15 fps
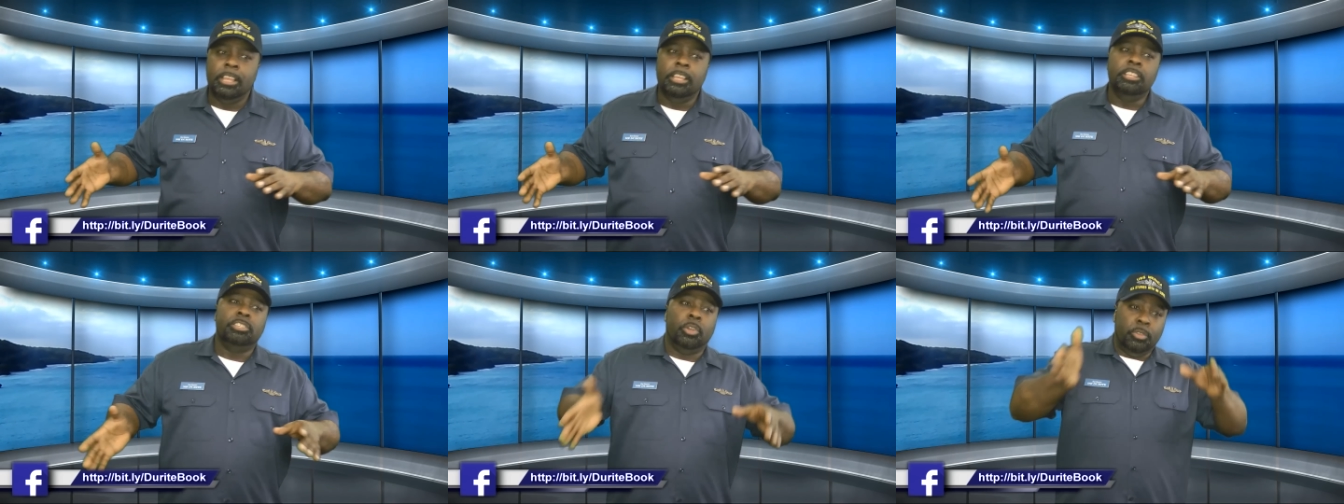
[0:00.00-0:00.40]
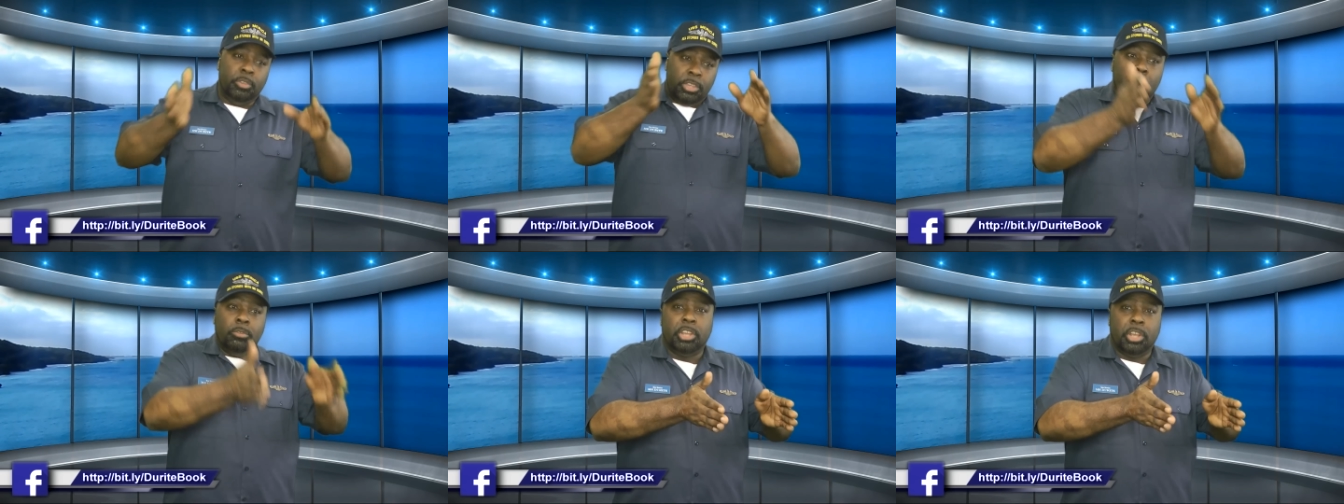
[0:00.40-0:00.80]
so
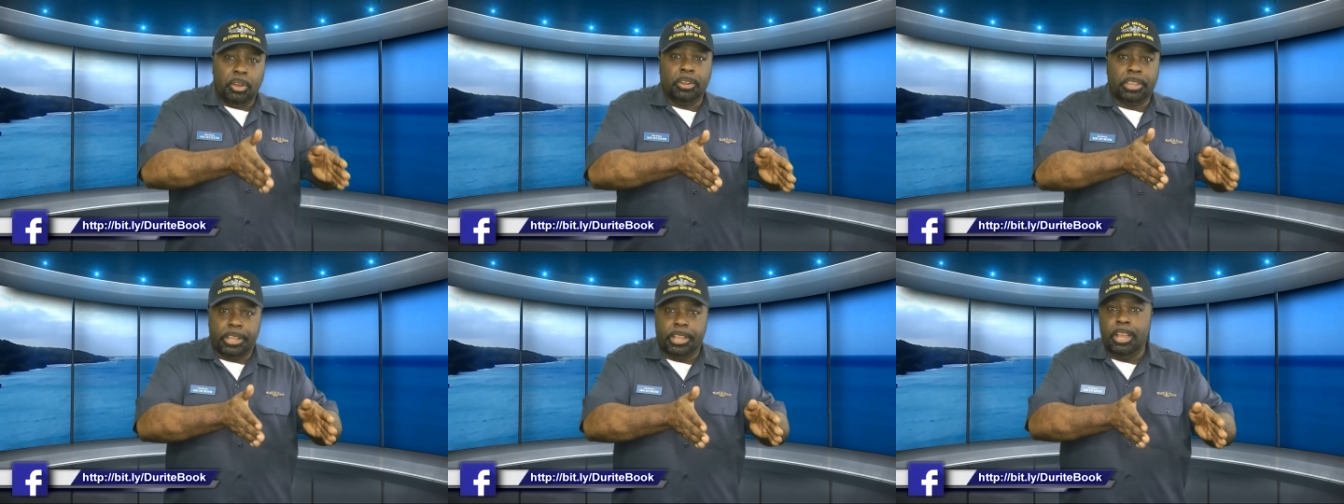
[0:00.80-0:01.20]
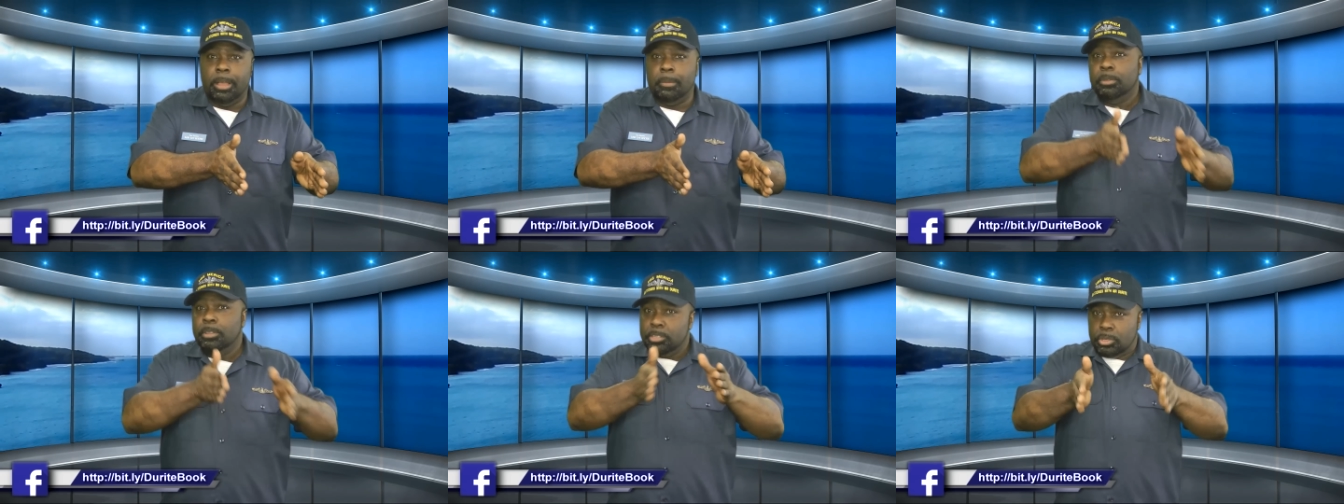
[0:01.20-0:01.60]
your turn can
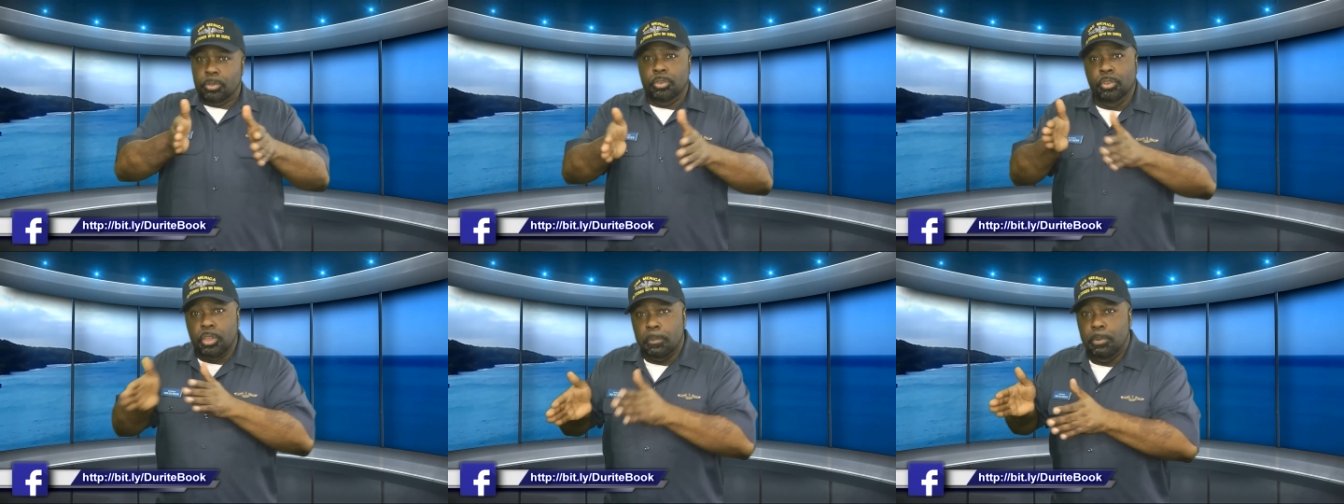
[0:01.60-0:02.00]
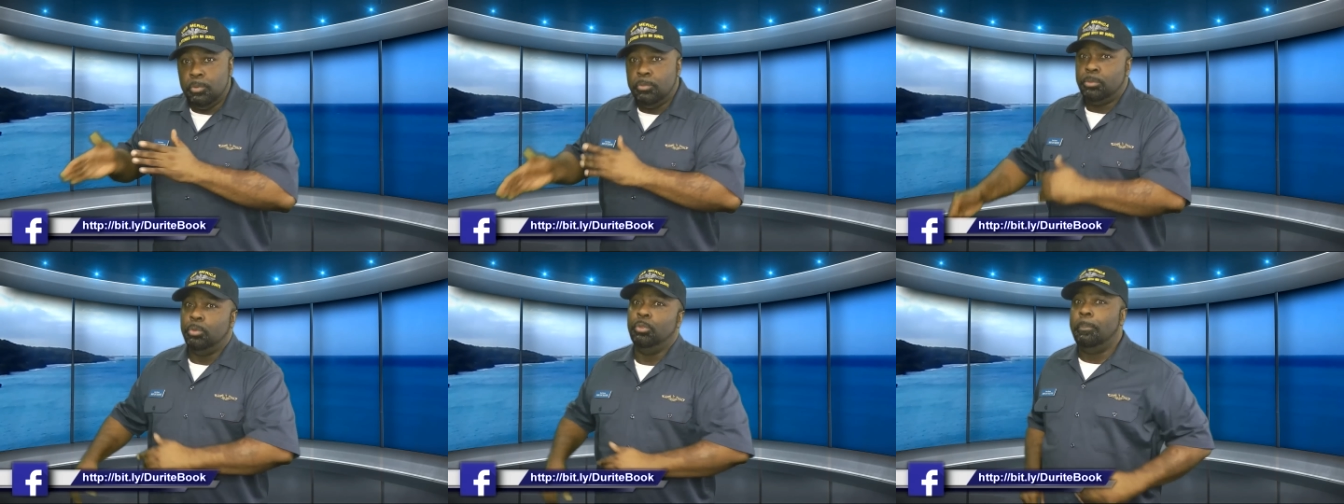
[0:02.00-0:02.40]
come so you can
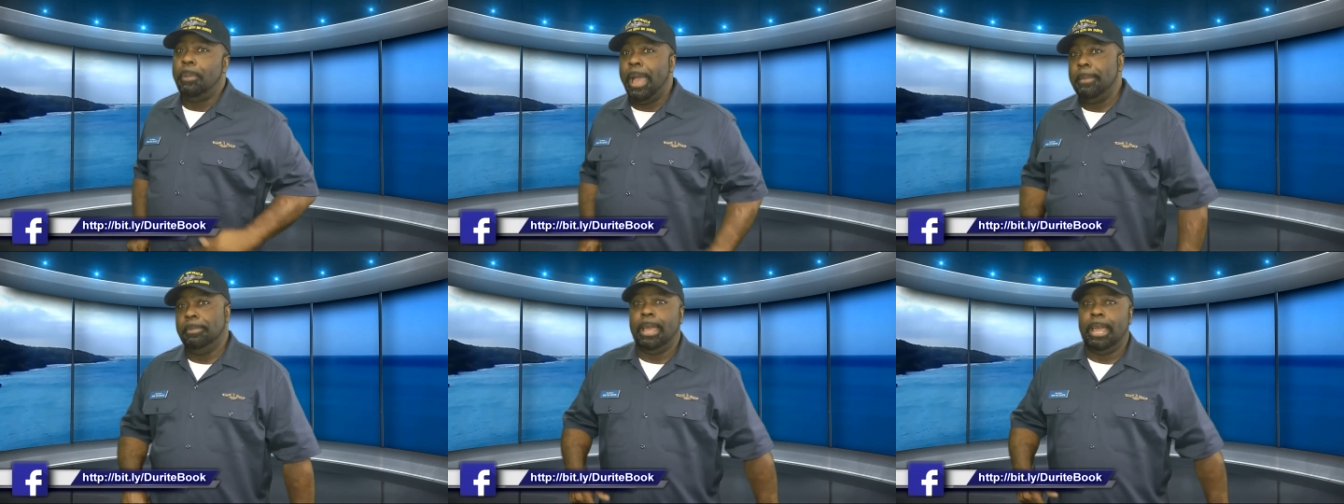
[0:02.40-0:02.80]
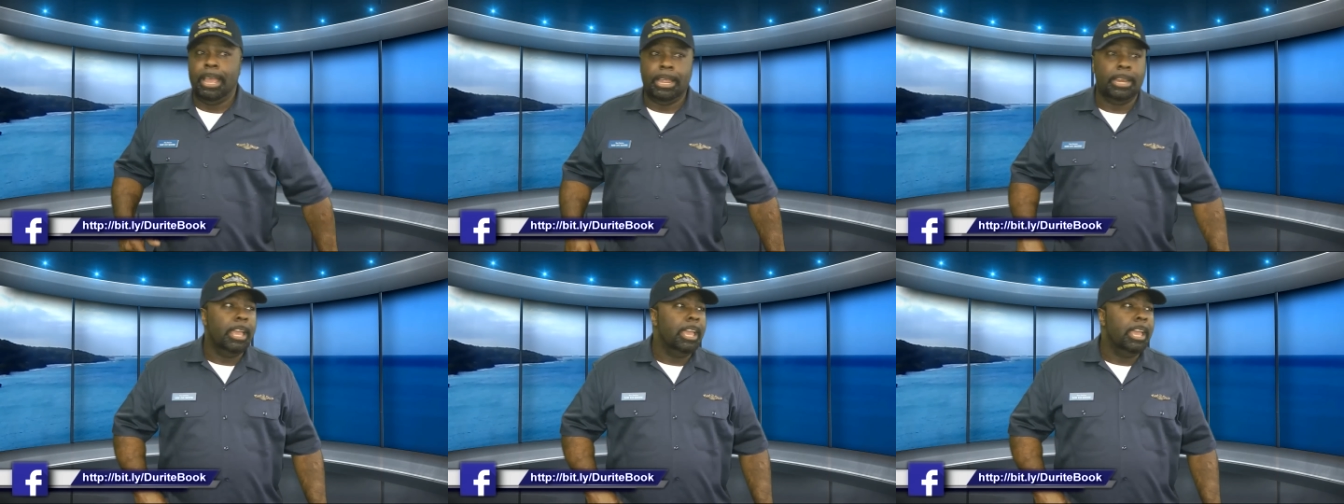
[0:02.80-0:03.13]
move through the pipeline.